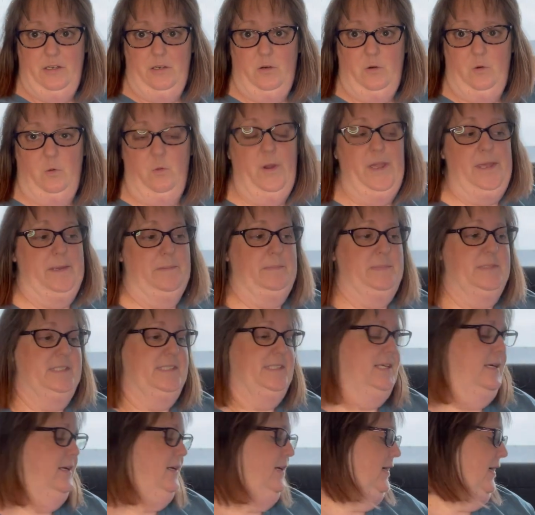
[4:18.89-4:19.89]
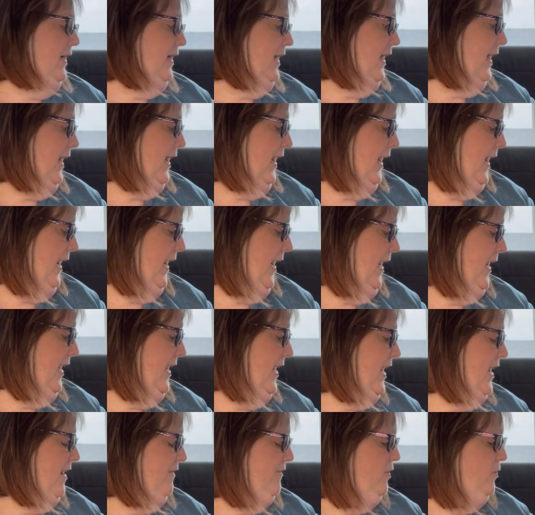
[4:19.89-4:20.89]
Whips. I
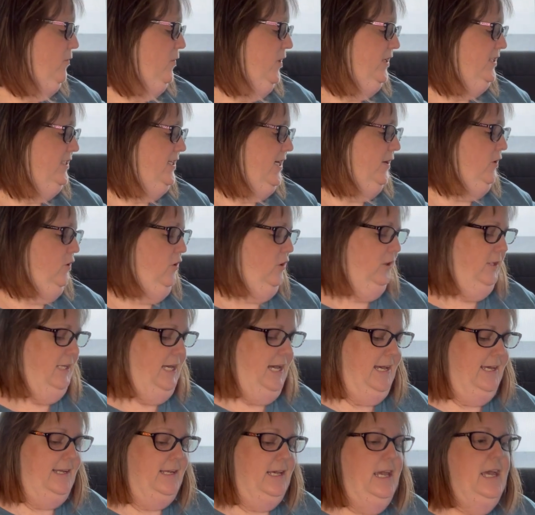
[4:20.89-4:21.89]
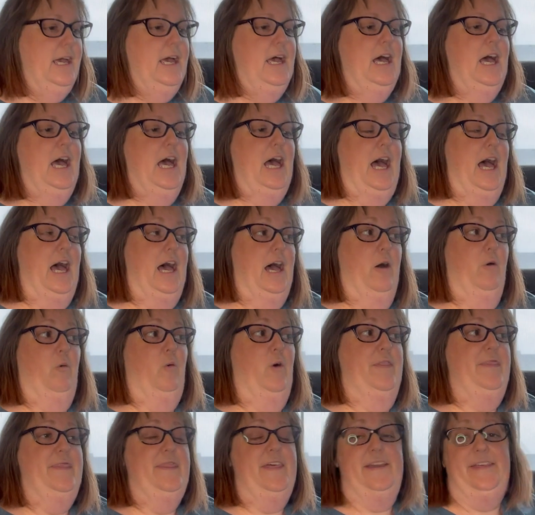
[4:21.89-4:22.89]
haven't worked on a whole lot. Uh,
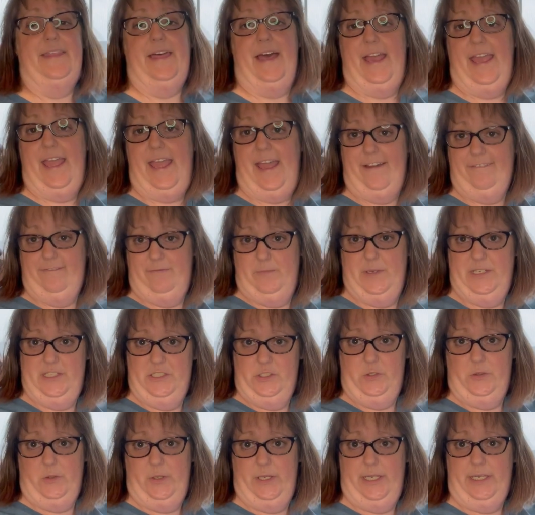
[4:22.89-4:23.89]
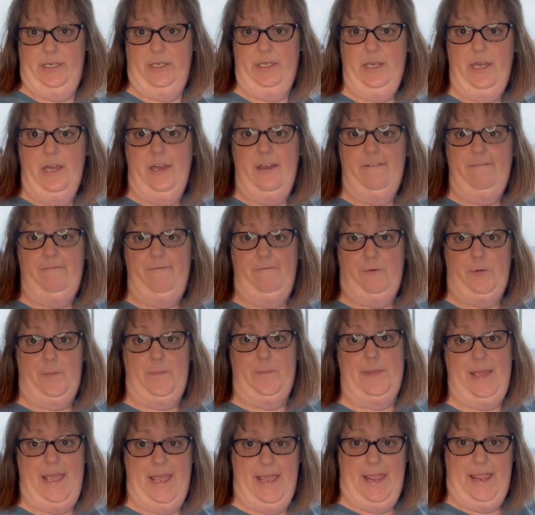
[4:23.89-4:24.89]
one thing I have been doing for
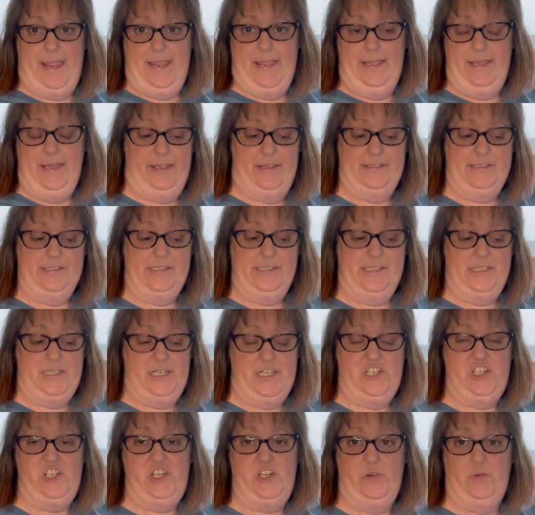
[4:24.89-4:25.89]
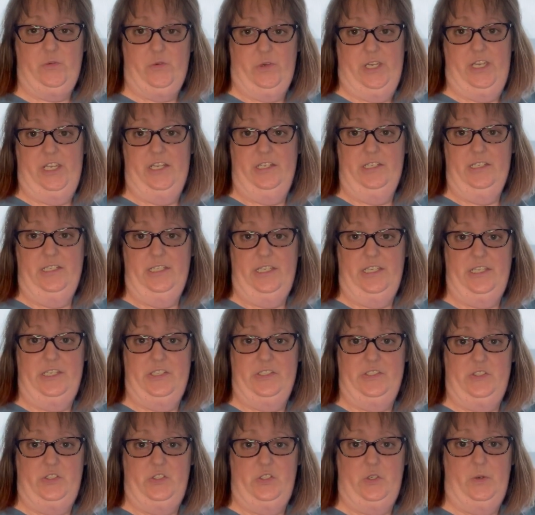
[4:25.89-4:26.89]
May, Stitchy Rin
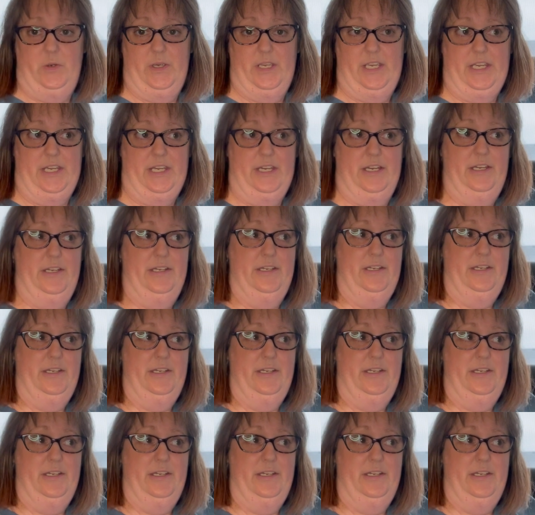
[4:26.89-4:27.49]
is doing